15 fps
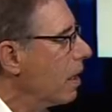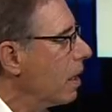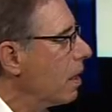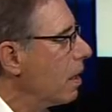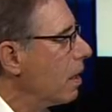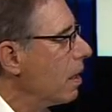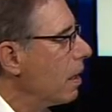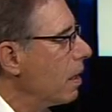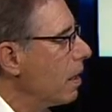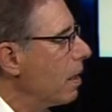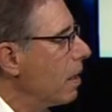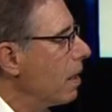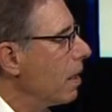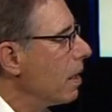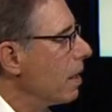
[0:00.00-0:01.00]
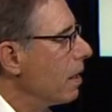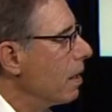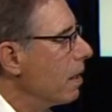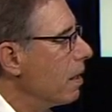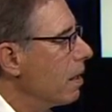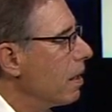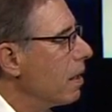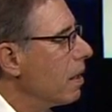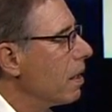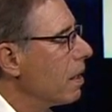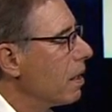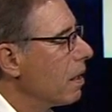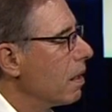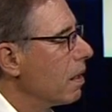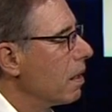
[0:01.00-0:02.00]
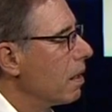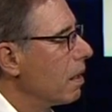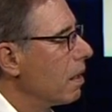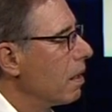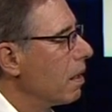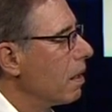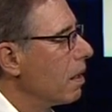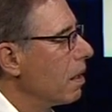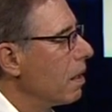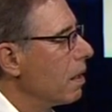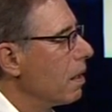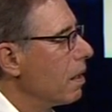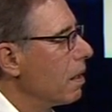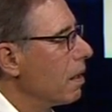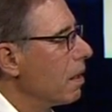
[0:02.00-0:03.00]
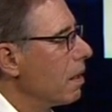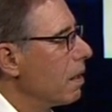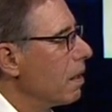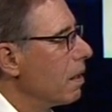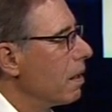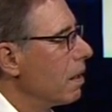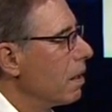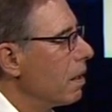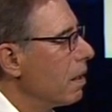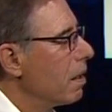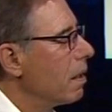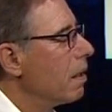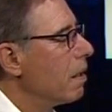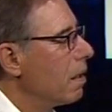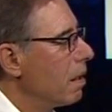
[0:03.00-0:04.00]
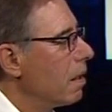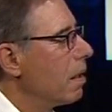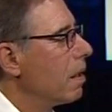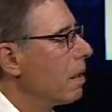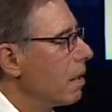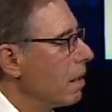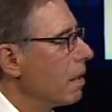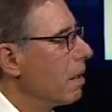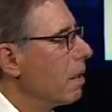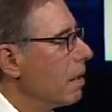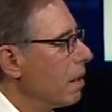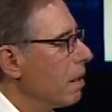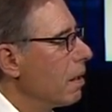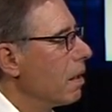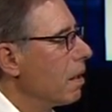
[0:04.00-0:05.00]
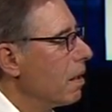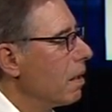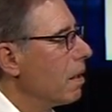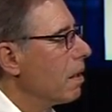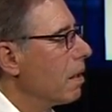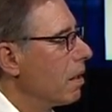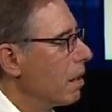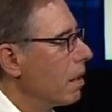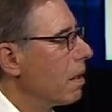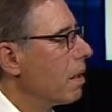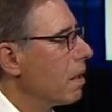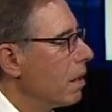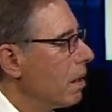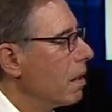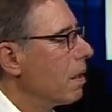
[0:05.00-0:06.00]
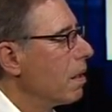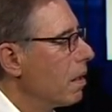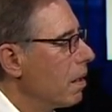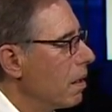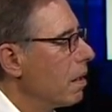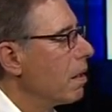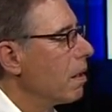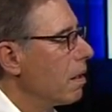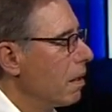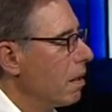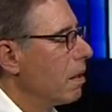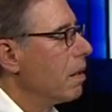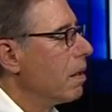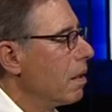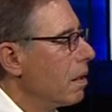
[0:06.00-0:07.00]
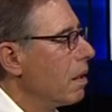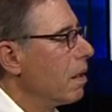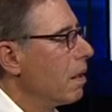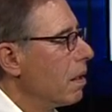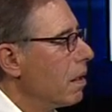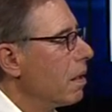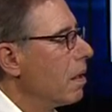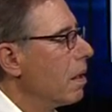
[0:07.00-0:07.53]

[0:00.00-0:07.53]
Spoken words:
The person shown says nothing.